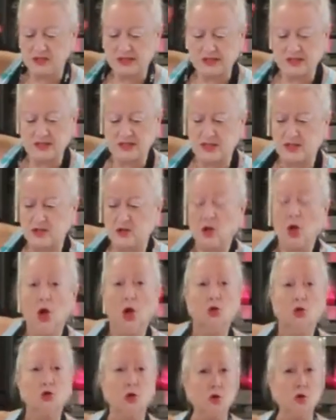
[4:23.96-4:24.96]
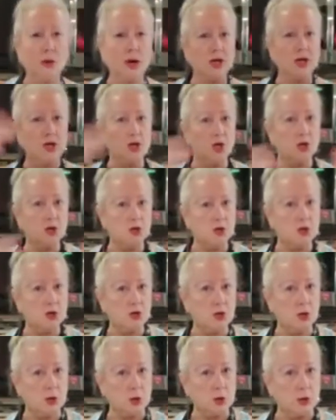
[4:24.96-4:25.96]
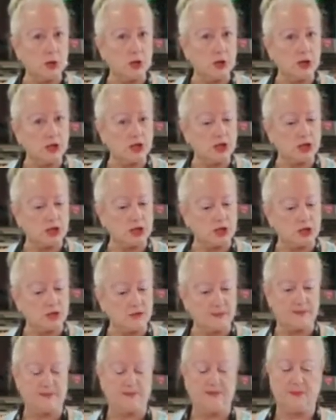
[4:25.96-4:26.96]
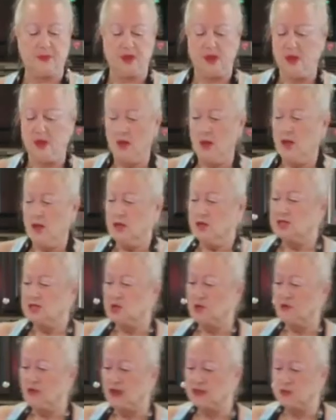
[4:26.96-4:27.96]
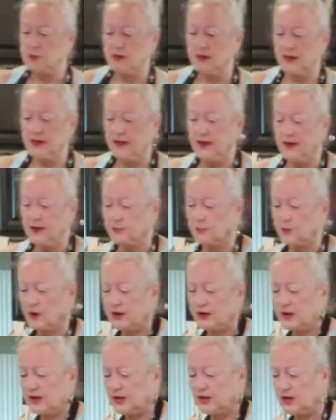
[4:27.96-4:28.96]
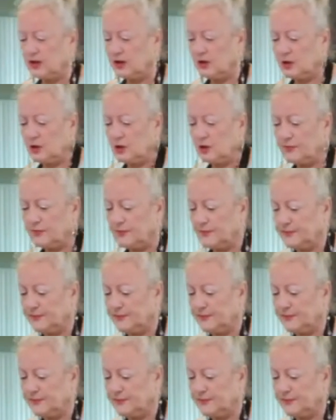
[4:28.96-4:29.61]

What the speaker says: listening to my intuition. So that's what I have right here.